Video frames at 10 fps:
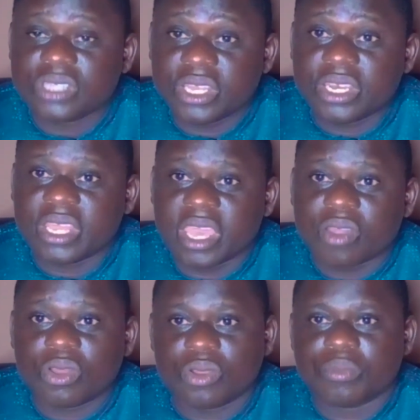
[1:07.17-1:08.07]
in
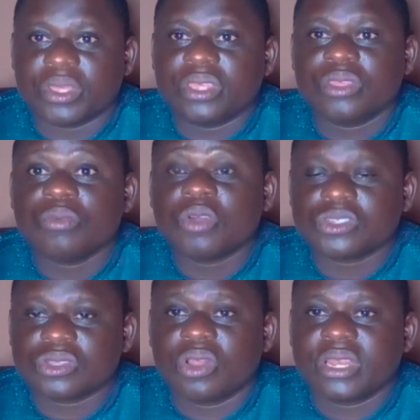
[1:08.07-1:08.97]
economy, you
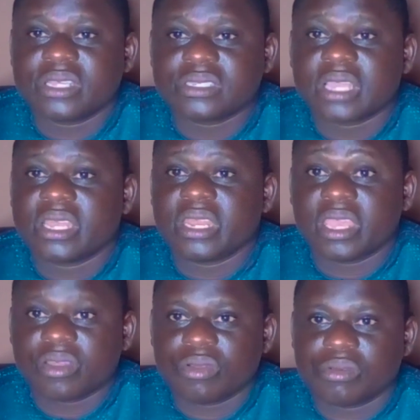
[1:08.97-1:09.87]
must understand
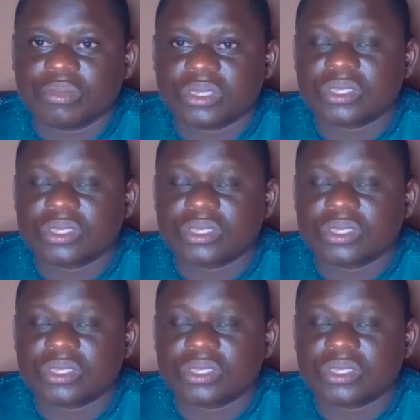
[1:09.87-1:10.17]
economy.